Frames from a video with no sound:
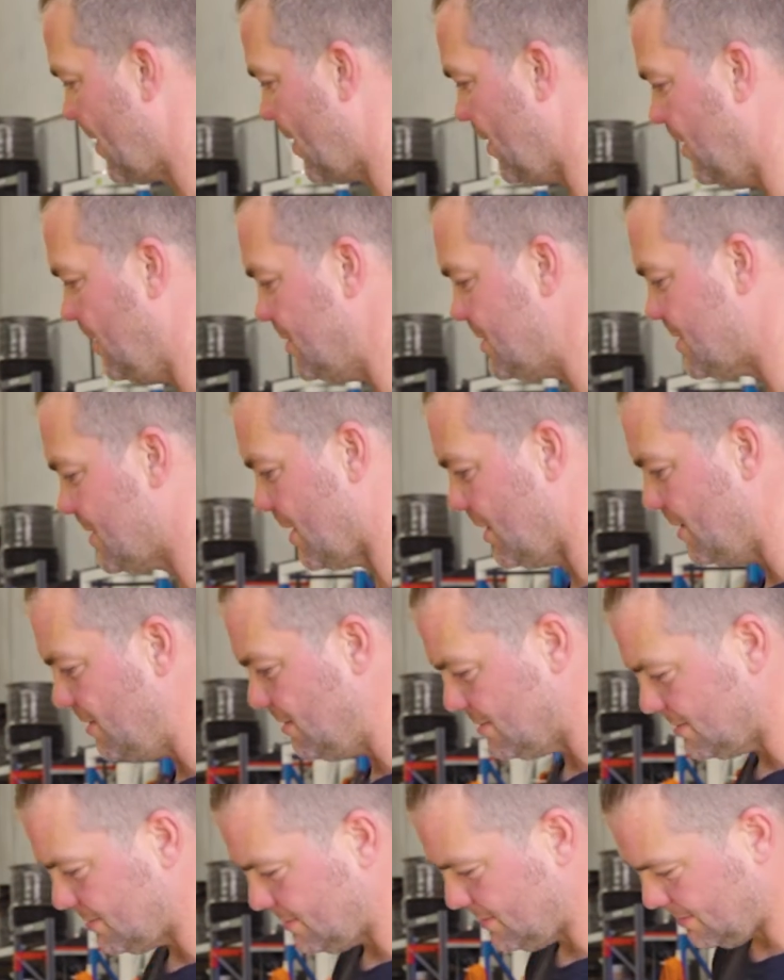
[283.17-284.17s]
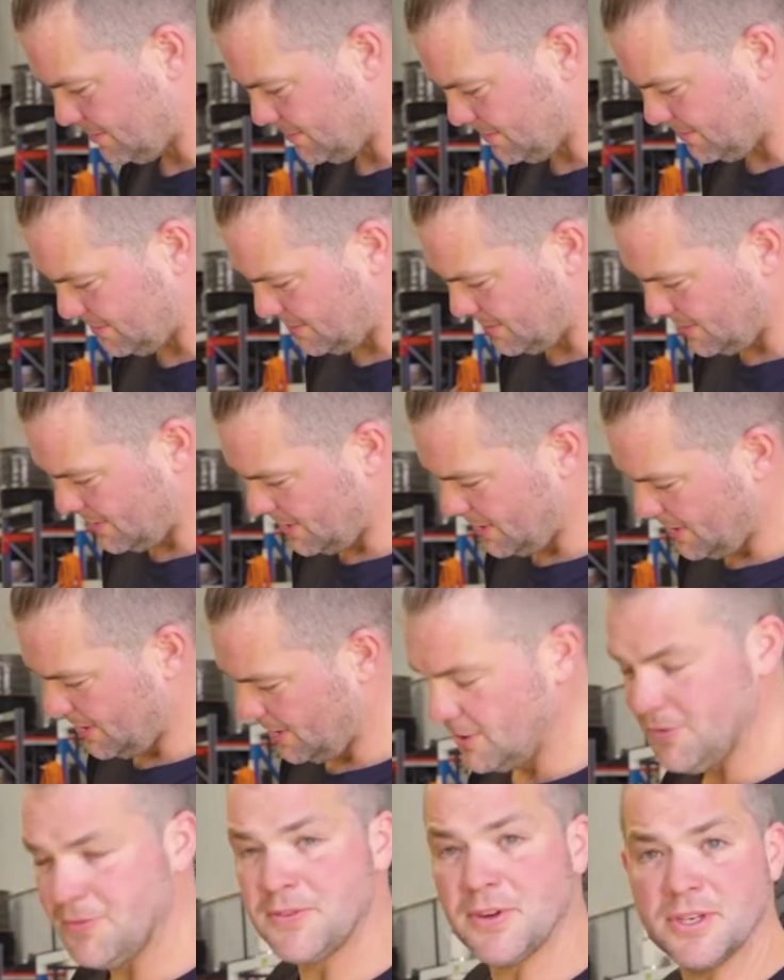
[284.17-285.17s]
Also,
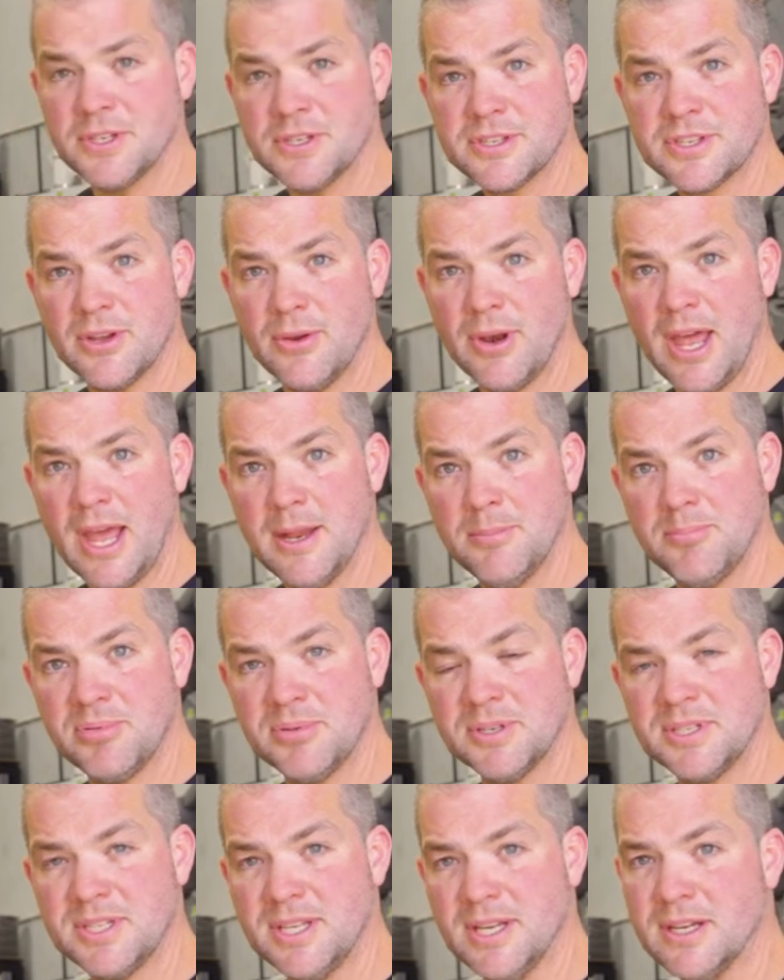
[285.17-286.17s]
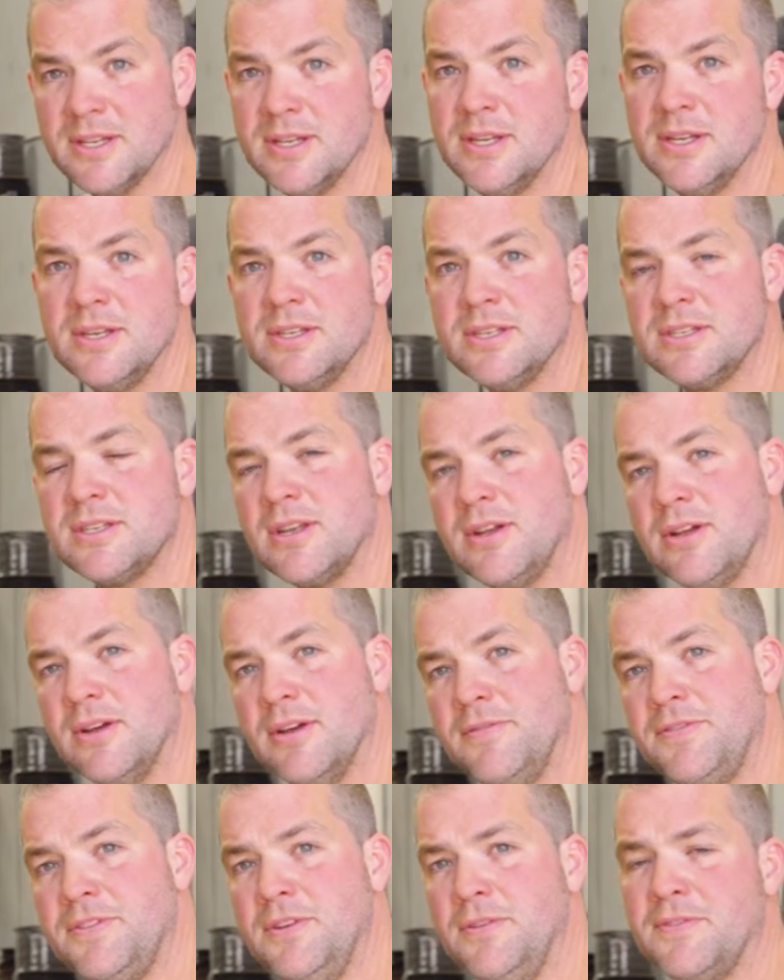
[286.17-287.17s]
you've got your solar input here. So
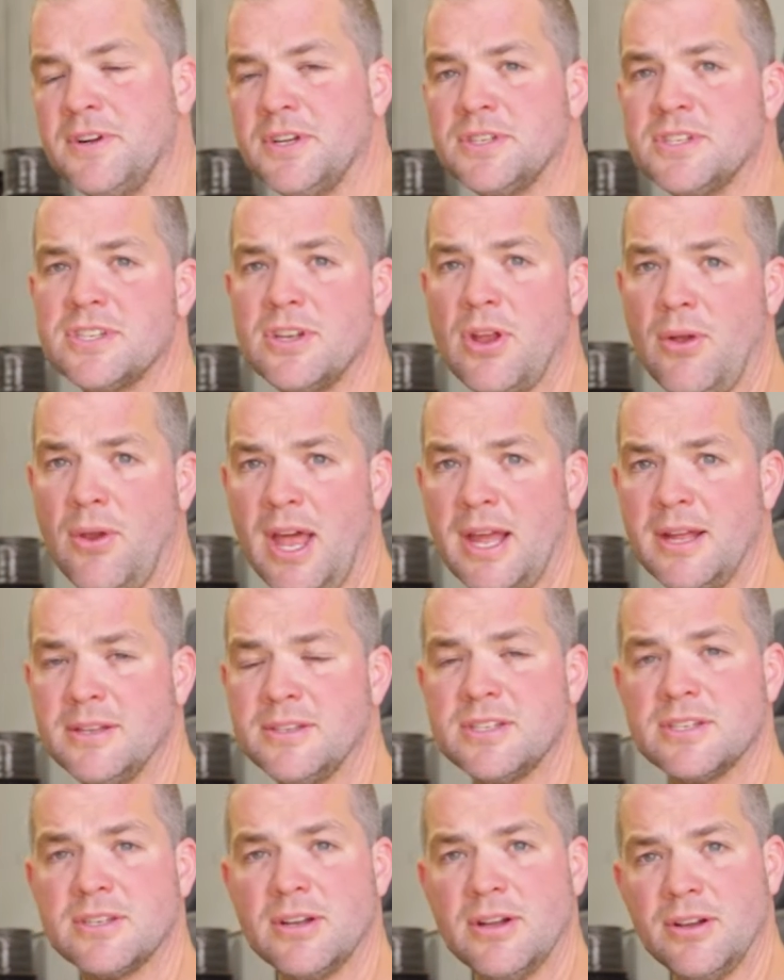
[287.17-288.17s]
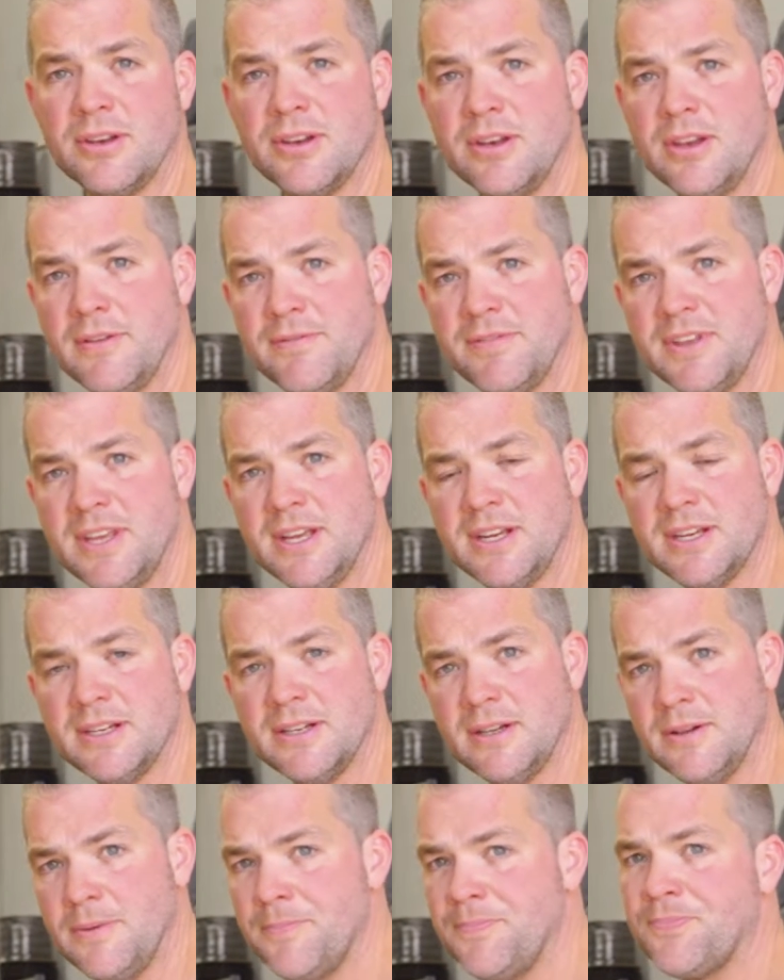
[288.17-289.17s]
if you've got solar installed in your
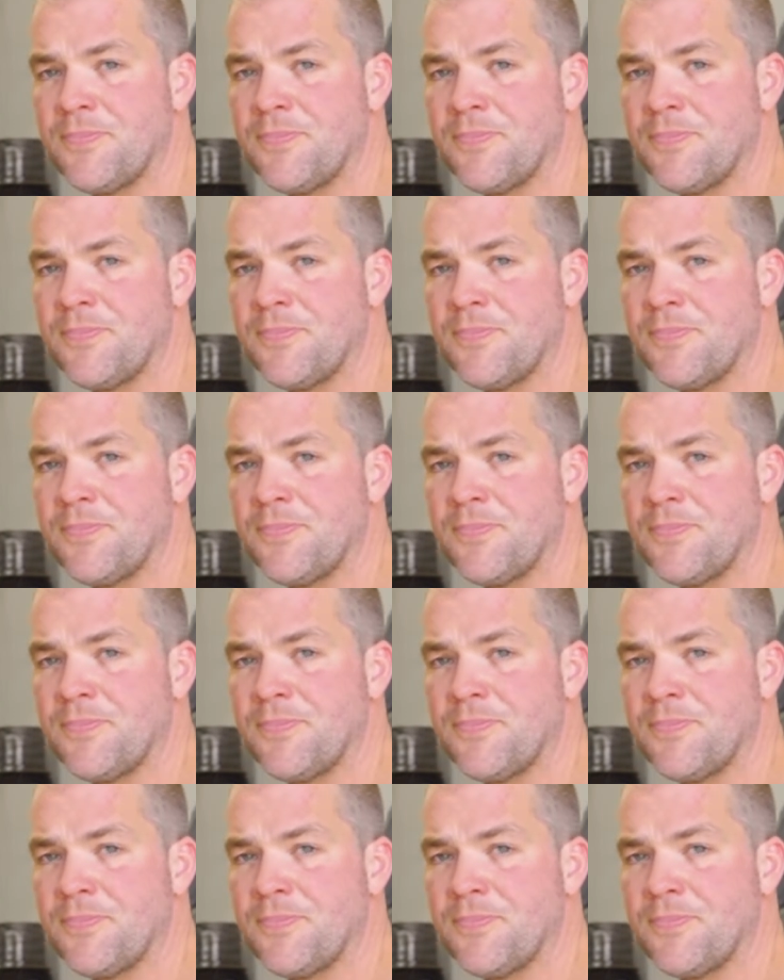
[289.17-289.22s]
vehicle